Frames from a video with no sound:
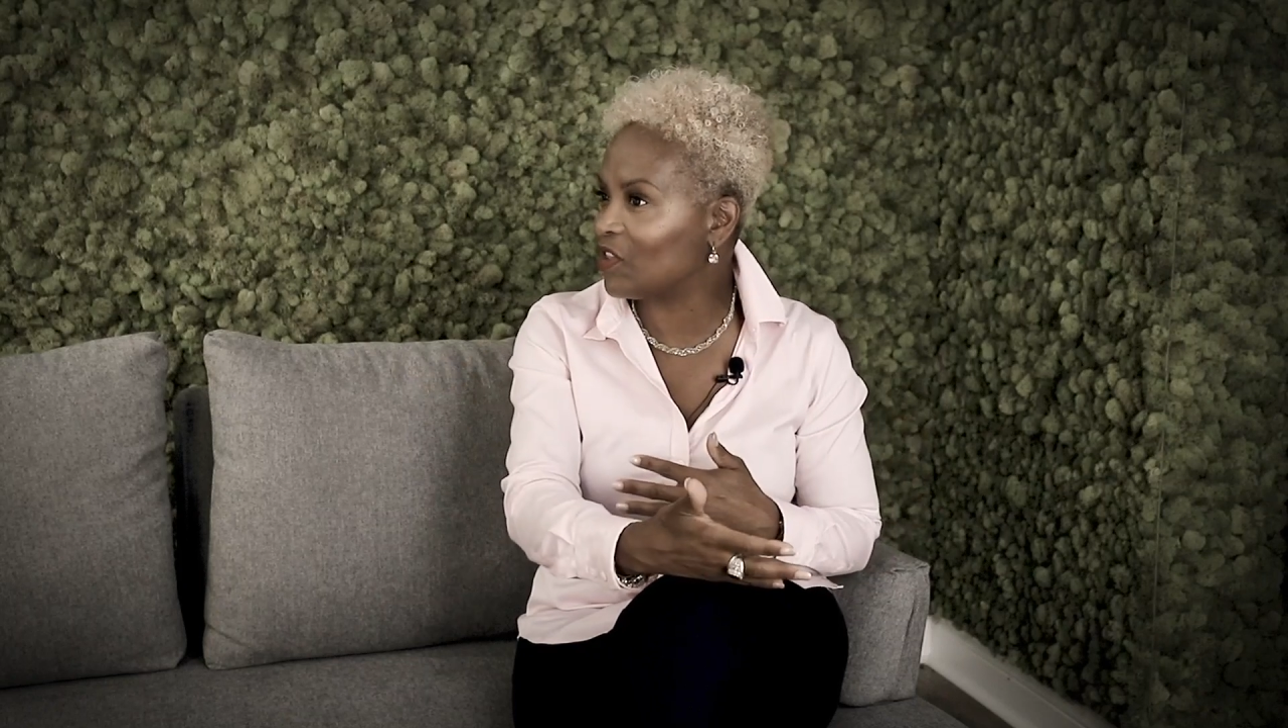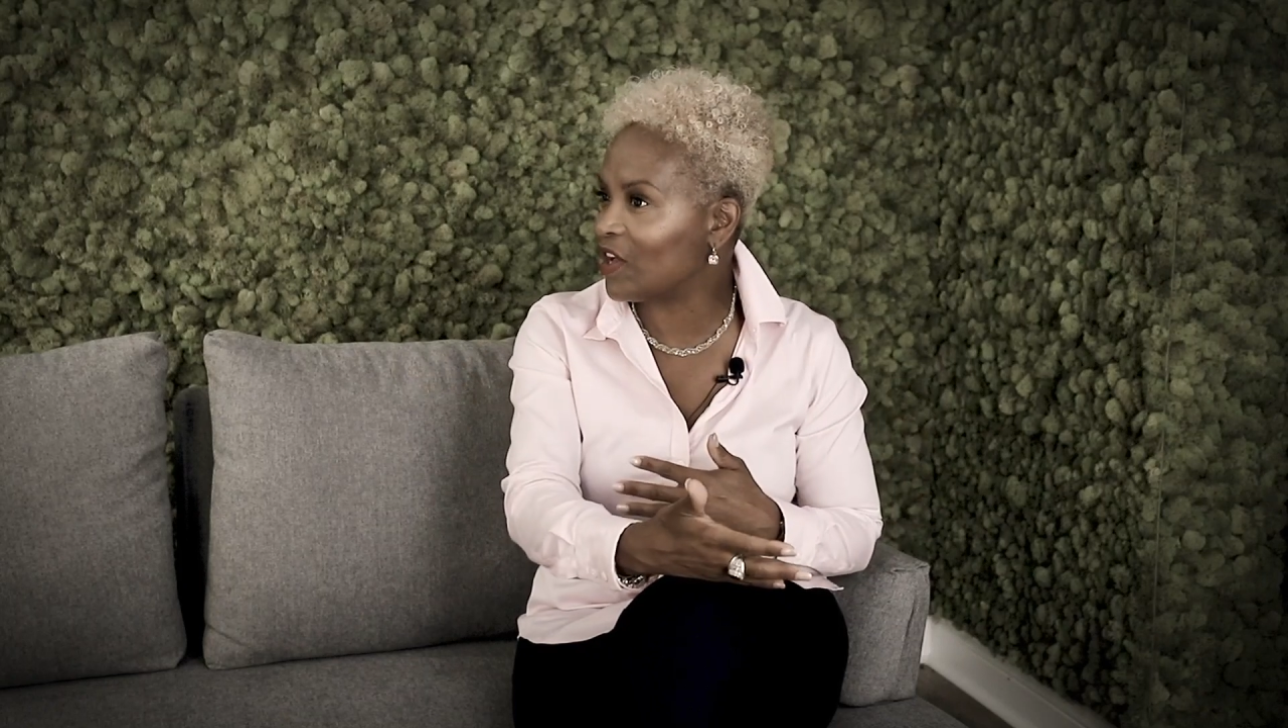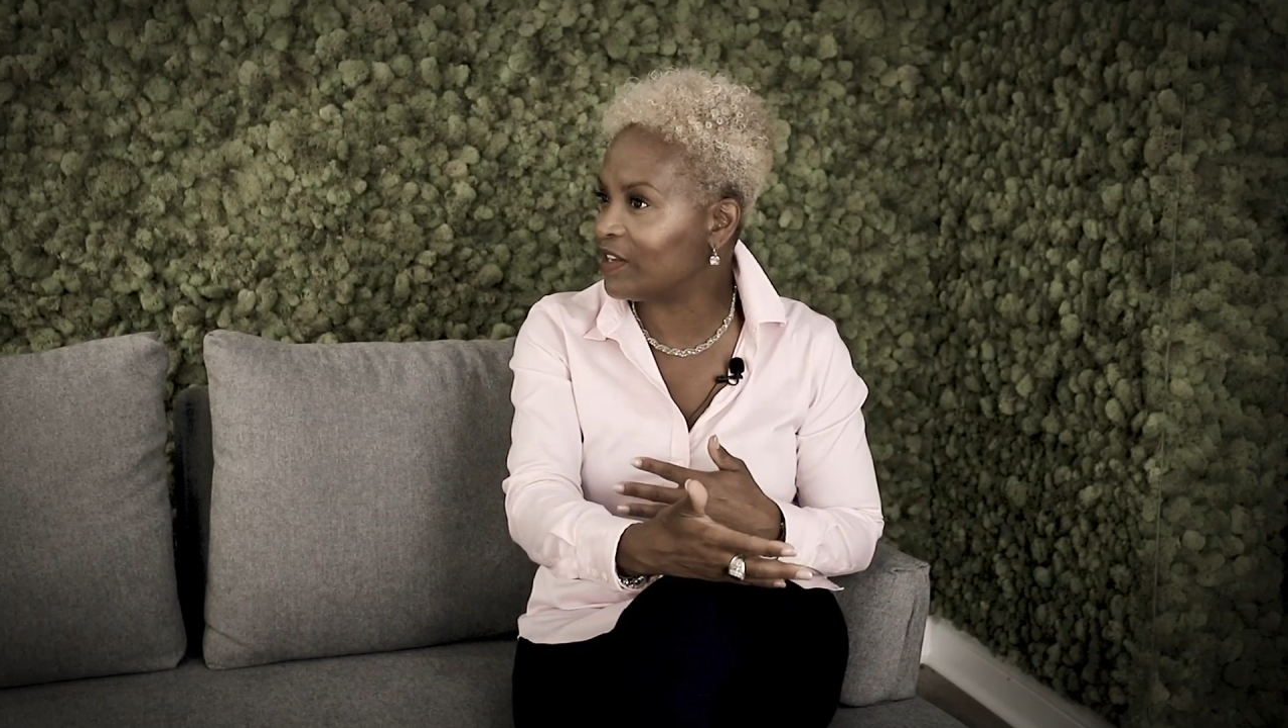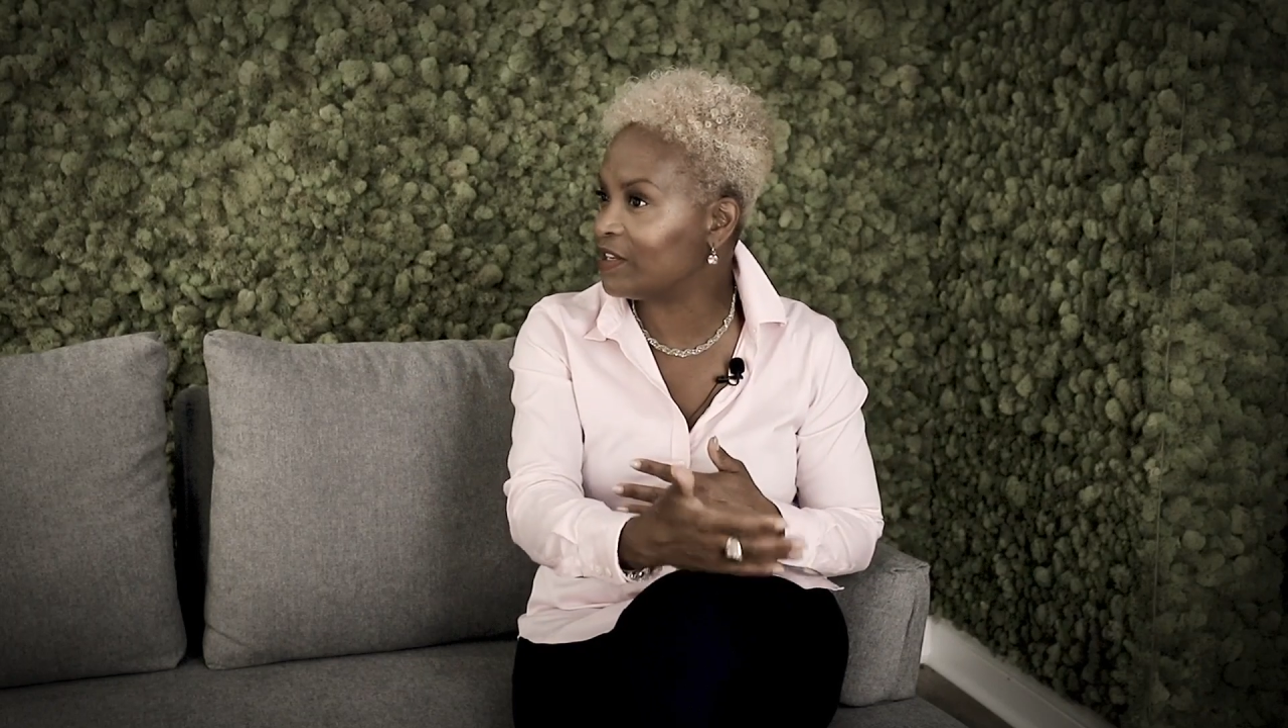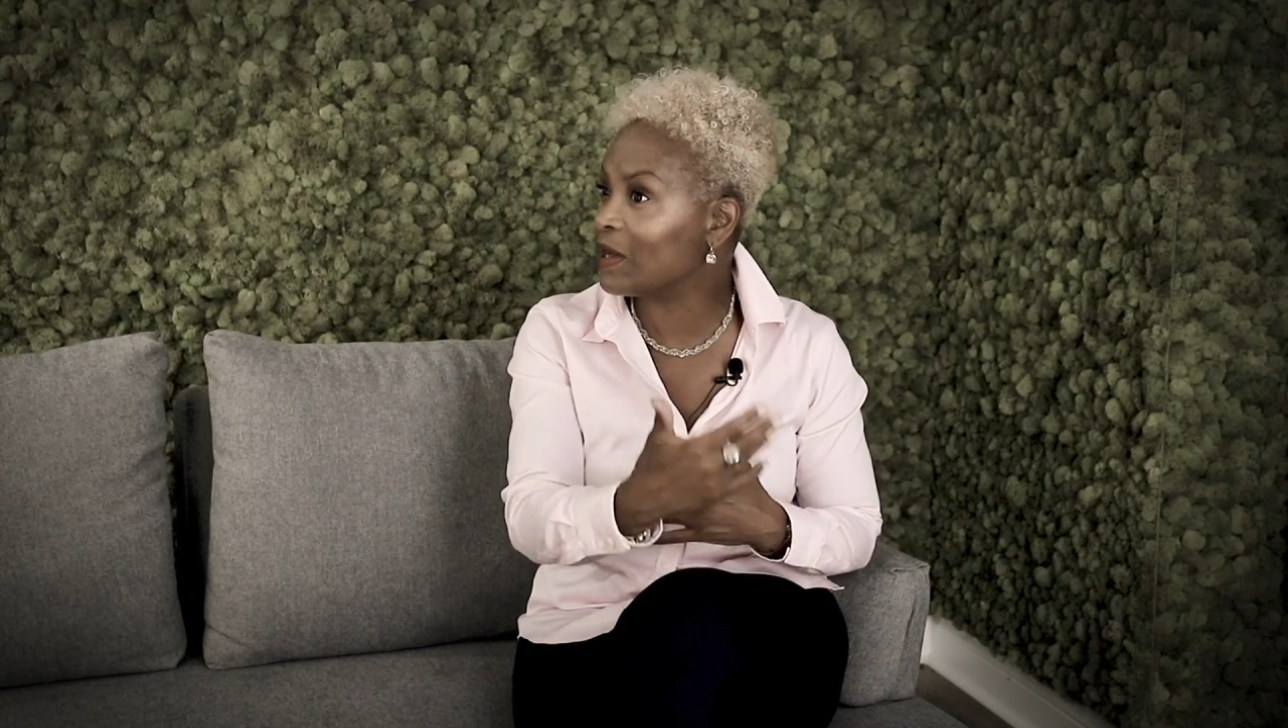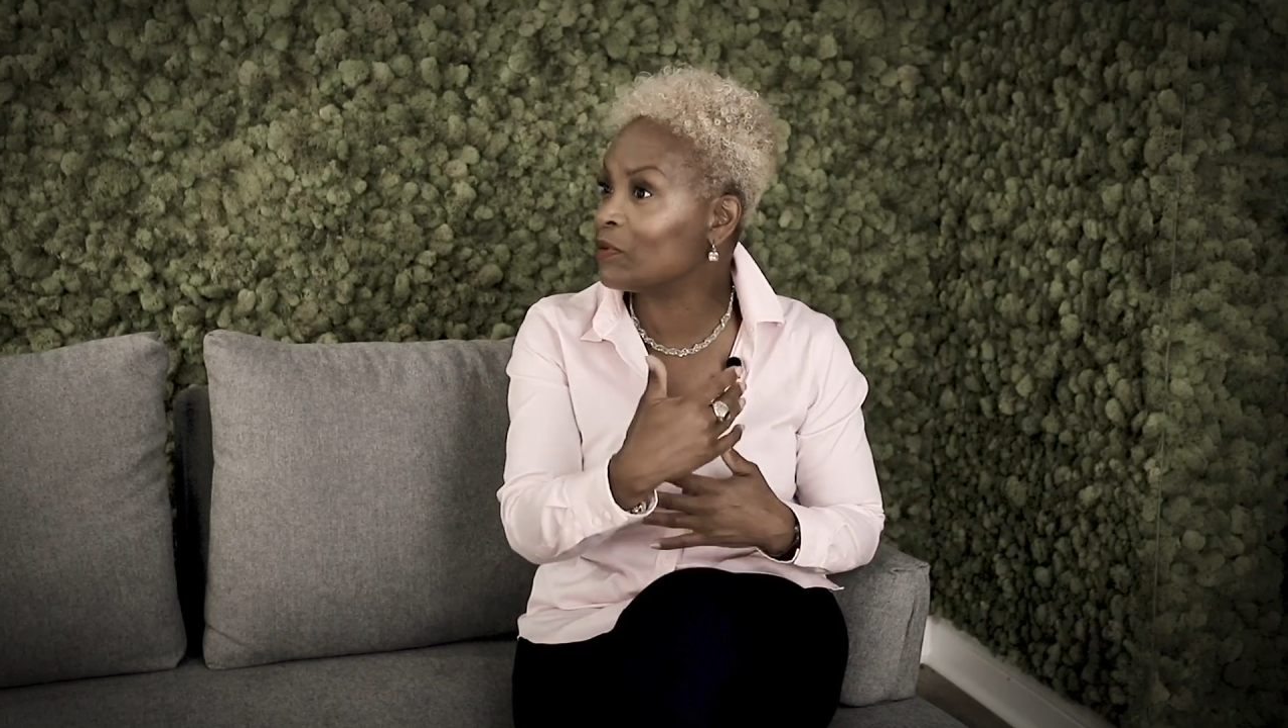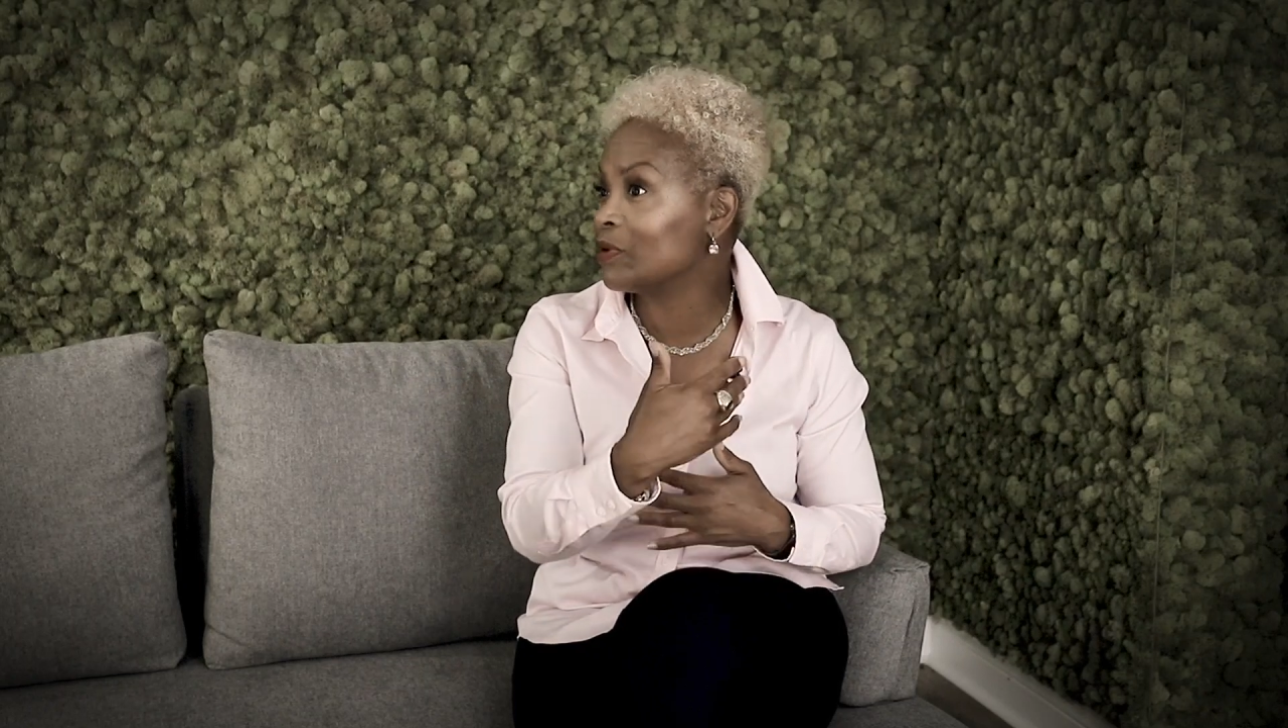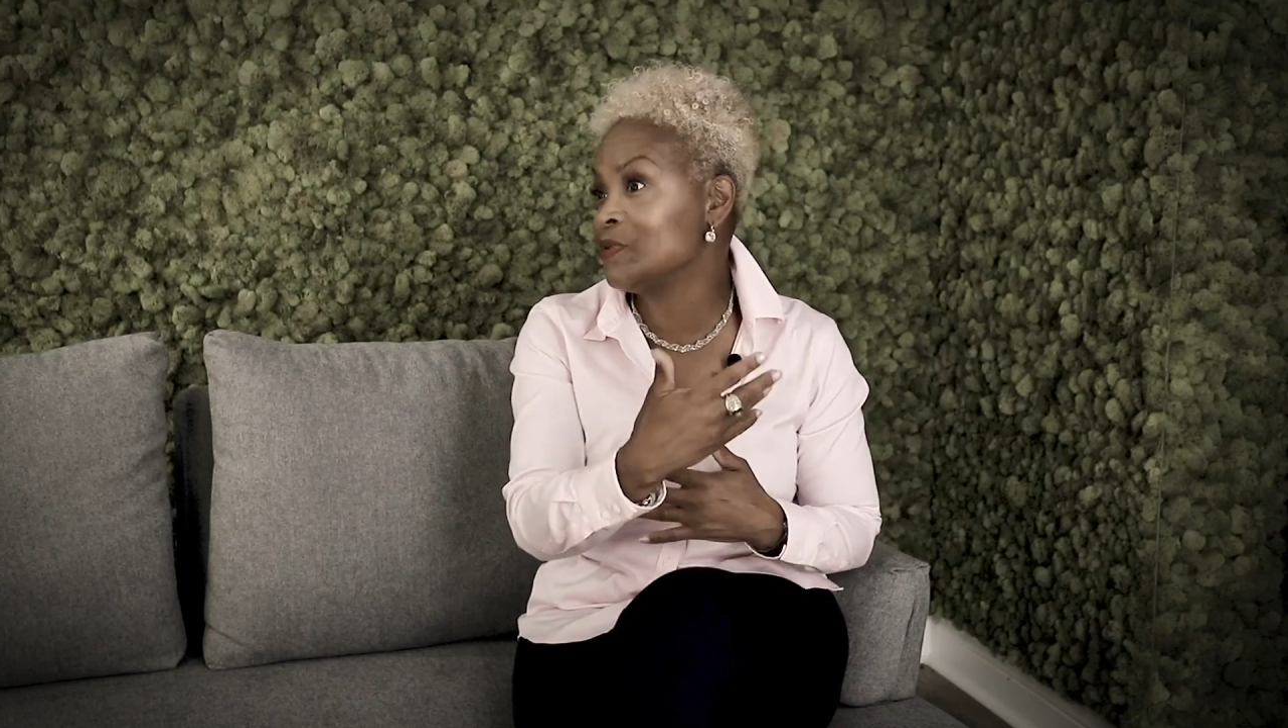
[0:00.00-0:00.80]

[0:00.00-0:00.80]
client and I would